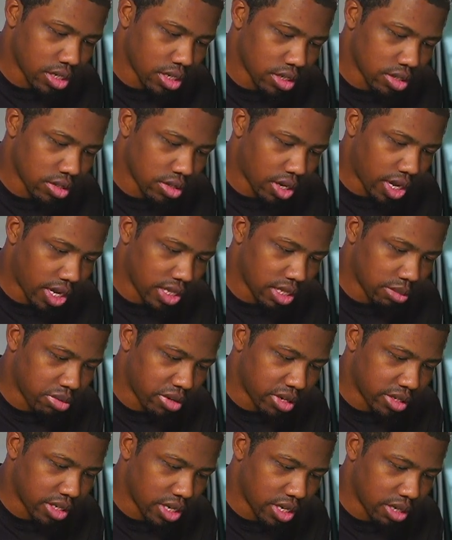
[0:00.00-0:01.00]
So I have to
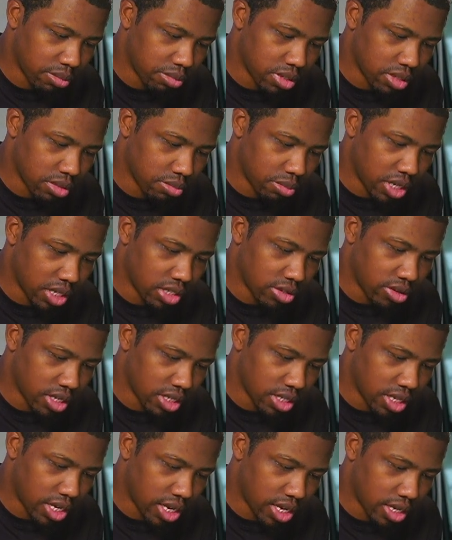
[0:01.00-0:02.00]
bring that up to make sure that's
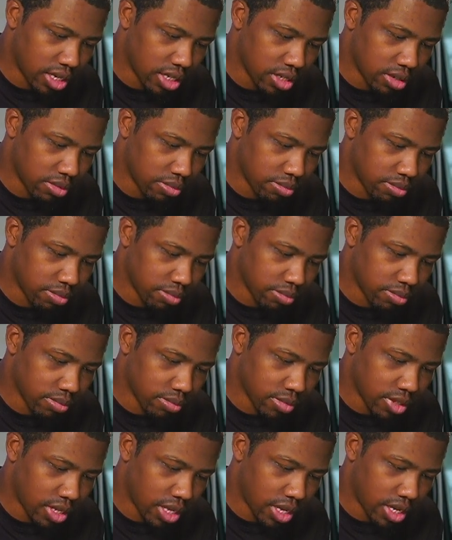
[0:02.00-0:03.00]
lined up.
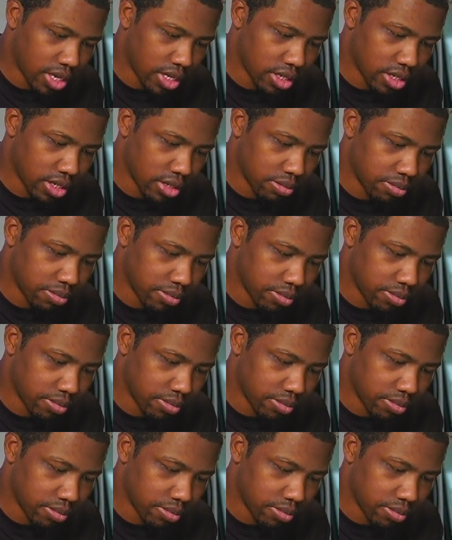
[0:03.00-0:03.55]
Lined up.